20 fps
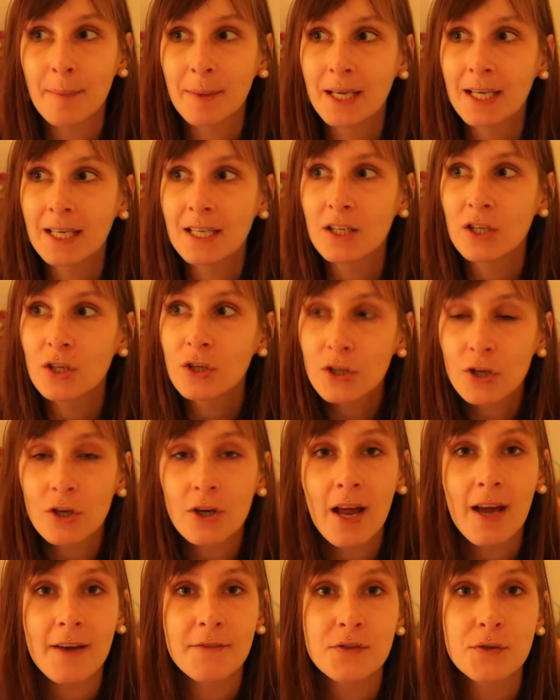mean, you don't
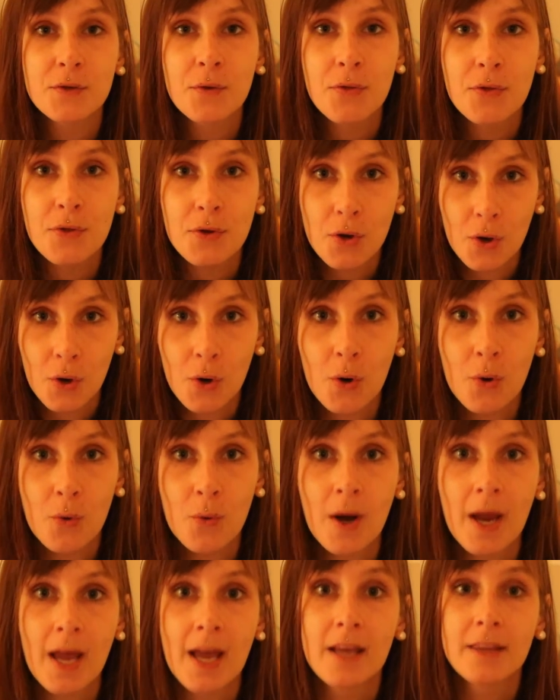have to
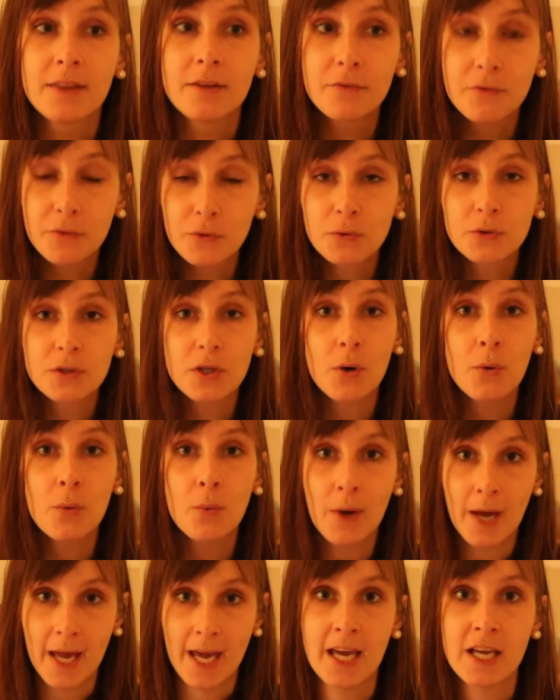throw the food
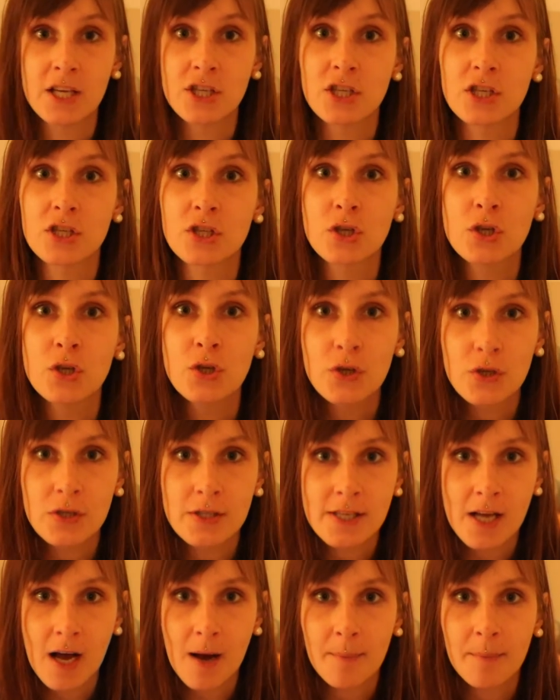away, just
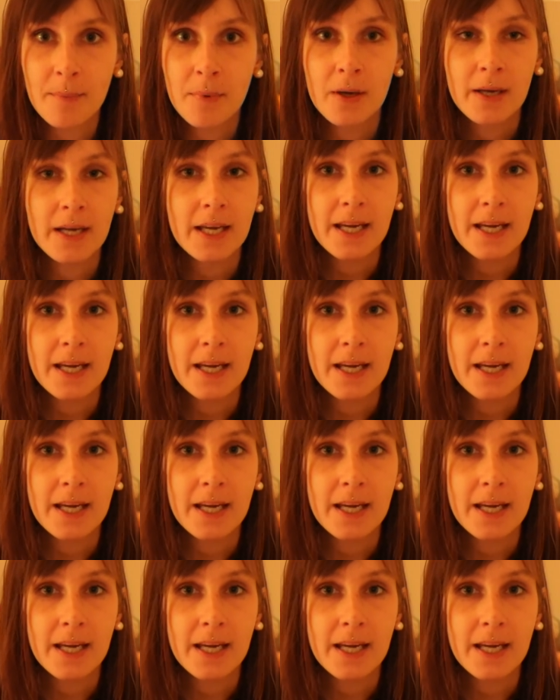use up,